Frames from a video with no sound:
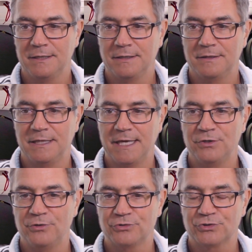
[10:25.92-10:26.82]
then
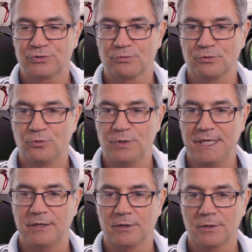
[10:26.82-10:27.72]
you screw
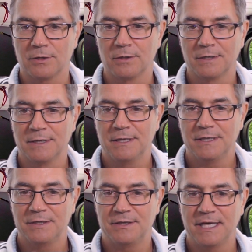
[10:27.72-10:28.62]
here,
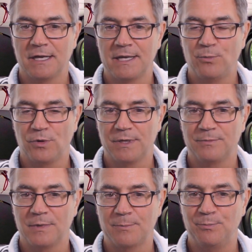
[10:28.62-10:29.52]
then I put
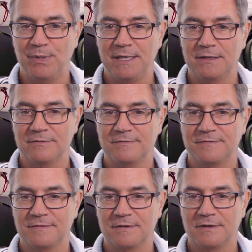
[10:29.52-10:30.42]
a bead of
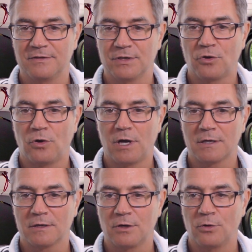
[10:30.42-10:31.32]
the
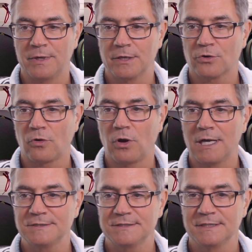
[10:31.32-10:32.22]
caulk going
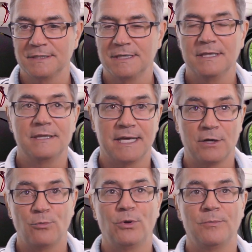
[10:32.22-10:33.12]
across, then
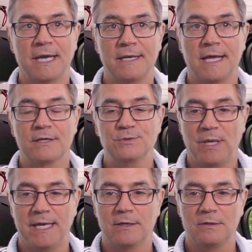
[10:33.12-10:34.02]
I'll put my next
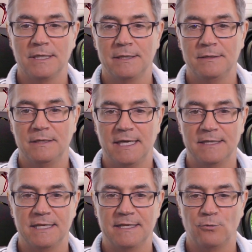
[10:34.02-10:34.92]
panel in,
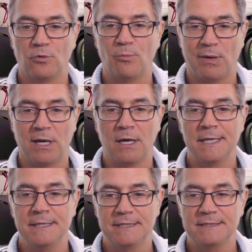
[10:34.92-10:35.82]
and then it will
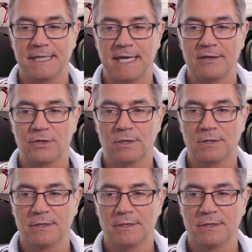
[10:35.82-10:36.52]
bond it together.